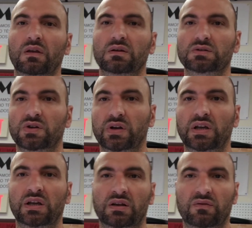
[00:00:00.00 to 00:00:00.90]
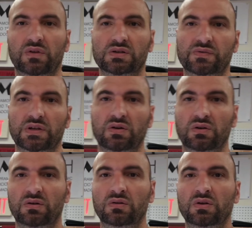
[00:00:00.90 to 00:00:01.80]
So again, if this
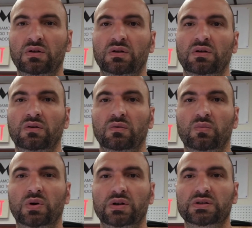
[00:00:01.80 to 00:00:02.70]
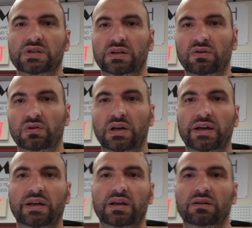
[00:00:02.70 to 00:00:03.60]
video works and you
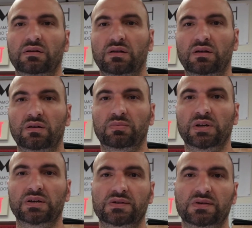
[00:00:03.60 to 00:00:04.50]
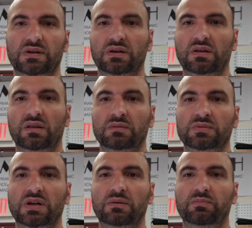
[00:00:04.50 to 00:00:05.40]
like it, please thumbs
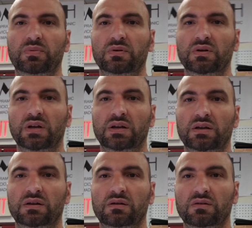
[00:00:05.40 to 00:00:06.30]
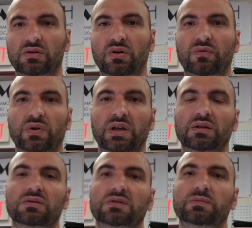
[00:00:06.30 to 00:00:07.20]
up, and don't forget
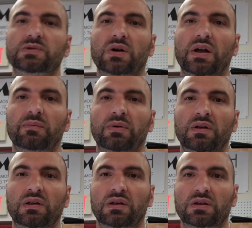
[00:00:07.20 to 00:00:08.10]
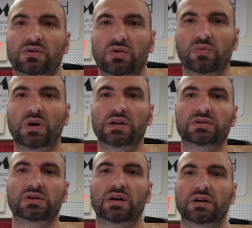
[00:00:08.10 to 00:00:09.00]
to subscribe to
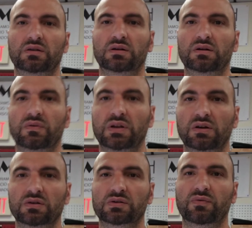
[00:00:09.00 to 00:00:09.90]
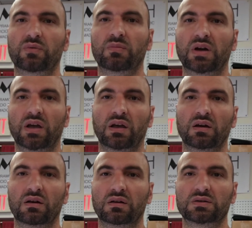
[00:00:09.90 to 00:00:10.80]
watch other videos from my
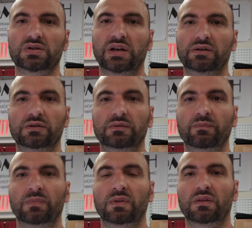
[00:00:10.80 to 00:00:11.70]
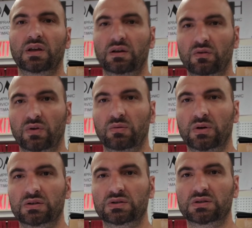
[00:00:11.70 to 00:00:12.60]
channel. Thank you very
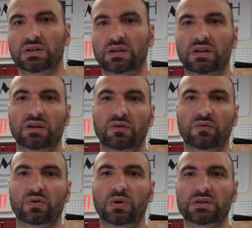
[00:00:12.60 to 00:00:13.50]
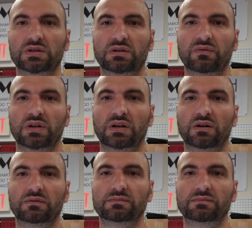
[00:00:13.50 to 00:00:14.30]
much, and thank you for watching the video.